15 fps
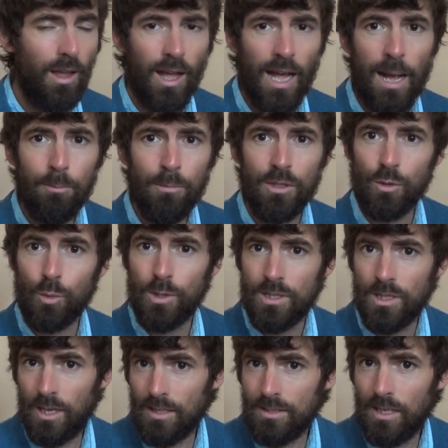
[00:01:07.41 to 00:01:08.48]
Hamlet,
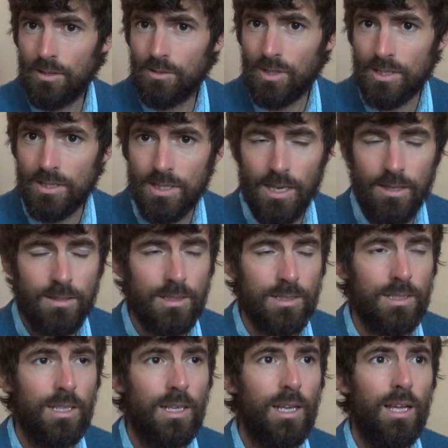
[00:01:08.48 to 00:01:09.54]
which, as I understand it,